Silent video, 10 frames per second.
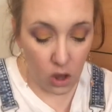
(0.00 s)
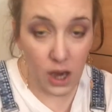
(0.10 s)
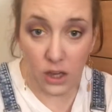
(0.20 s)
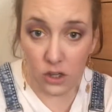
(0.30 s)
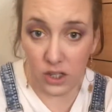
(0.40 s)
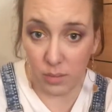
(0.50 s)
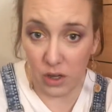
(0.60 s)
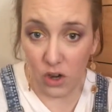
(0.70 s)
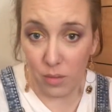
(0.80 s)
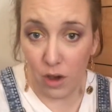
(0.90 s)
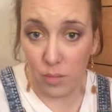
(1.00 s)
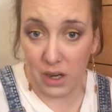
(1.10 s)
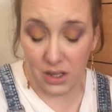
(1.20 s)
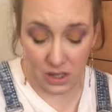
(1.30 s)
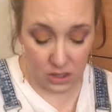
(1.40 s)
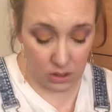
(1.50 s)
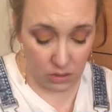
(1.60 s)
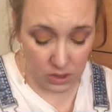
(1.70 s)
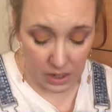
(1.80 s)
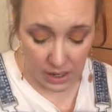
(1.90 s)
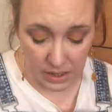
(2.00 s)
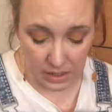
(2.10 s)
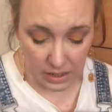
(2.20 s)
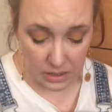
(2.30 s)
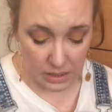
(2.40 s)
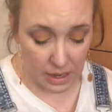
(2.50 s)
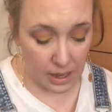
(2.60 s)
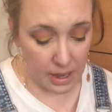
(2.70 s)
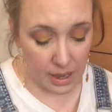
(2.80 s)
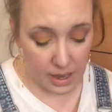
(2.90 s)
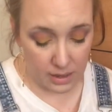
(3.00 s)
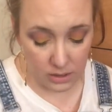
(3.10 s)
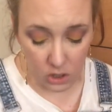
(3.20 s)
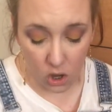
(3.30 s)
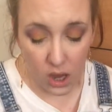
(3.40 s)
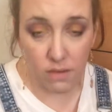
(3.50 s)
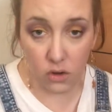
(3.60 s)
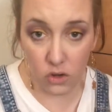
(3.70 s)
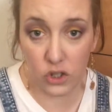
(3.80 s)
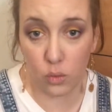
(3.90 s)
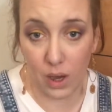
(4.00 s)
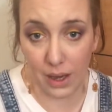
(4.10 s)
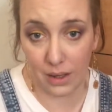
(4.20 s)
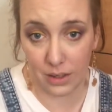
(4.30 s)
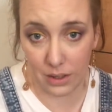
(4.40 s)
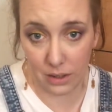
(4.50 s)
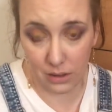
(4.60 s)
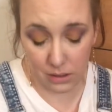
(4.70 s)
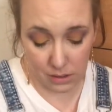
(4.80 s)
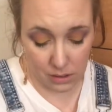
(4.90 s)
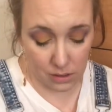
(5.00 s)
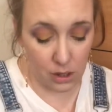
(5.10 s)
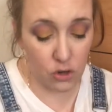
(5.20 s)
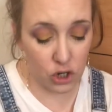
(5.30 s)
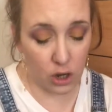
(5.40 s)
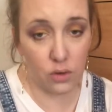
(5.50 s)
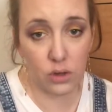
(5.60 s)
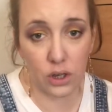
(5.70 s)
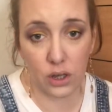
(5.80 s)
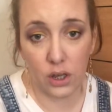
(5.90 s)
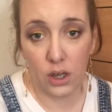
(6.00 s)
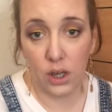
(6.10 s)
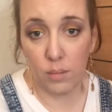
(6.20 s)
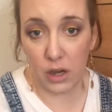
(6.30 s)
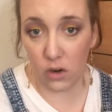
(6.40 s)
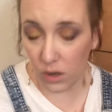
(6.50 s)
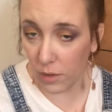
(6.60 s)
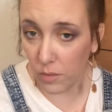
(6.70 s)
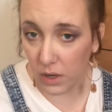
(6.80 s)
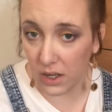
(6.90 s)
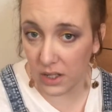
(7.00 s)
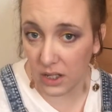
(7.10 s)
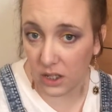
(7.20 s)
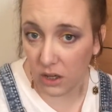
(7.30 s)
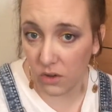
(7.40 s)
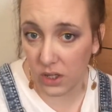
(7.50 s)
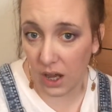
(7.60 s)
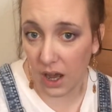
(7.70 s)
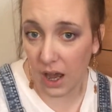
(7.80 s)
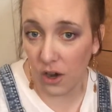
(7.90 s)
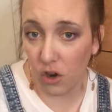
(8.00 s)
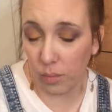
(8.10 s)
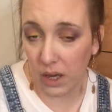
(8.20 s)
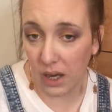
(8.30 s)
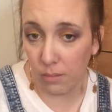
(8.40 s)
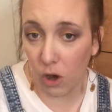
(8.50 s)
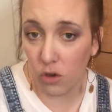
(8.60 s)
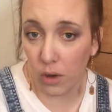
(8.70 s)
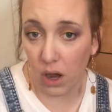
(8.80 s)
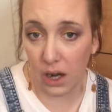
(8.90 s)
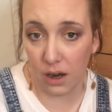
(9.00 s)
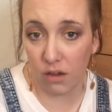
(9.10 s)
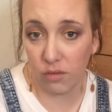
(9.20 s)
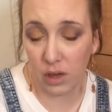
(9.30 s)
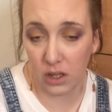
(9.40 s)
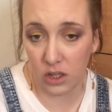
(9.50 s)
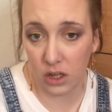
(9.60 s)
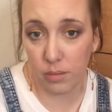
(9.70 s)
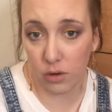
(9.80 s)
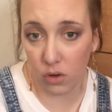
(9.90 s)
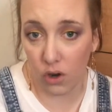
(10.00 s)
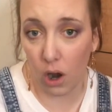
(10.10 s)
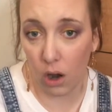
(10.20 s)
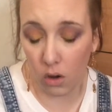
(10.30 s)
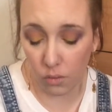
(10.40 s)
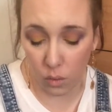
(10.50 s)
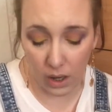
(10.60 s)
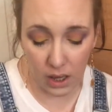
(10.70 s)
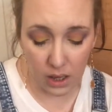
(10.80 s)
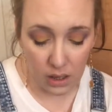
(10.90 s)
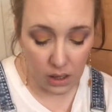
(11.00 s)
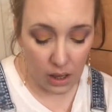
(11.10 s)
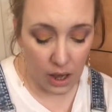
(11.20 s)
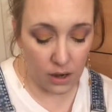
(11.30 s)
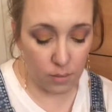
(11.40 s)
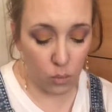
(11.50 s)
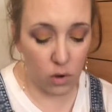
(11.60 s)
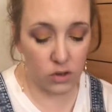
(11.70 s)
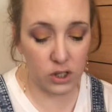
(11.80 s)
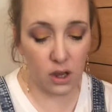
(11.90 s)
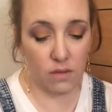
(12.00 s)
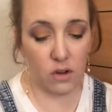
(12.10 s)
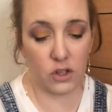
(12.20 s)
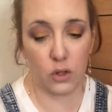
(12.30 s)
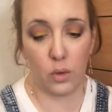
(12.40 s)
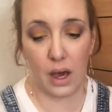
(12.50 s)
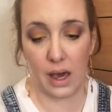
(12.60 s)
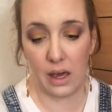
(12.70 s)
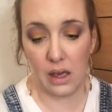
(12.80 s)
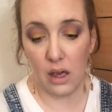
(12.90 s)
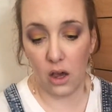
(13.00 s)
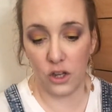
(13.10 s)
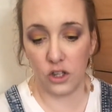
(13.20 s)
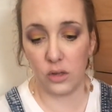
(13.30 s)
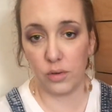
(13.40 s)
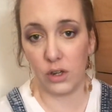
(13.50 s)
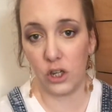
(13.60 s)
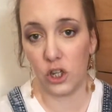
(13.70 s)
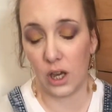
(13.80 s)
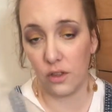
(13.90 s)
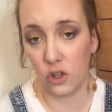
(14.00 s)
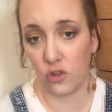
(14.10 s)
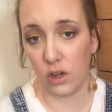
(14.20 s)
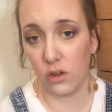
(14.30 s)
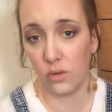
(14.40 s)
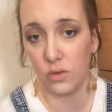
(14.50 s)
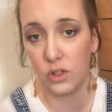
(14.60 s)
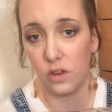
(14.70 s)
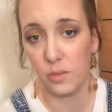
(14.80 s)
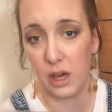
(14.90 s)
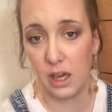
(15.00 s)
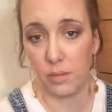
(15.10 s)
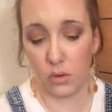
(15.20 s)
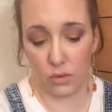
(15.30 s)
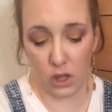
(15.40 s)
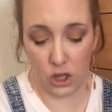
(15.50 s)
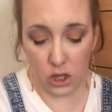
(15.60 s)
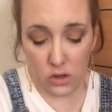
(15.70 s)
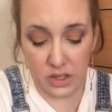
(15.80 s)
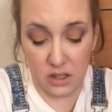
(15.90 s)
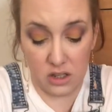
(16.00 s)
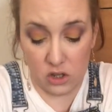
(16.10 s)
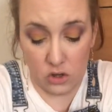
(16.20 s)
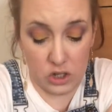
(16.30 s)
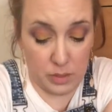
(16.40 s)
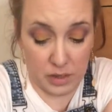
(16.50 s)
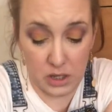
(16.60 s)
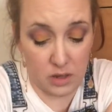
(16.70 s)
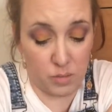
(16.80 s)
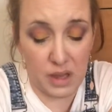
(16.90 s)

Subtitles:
I used to be on a mobility scooter, ladies, and I've lost weight. No joke. Being on a mobility scooter and not being mobile enough means that you put on a lot of weight. And whilst I've lost weight, I do appreciate the struggles of people that are using scooters, because I've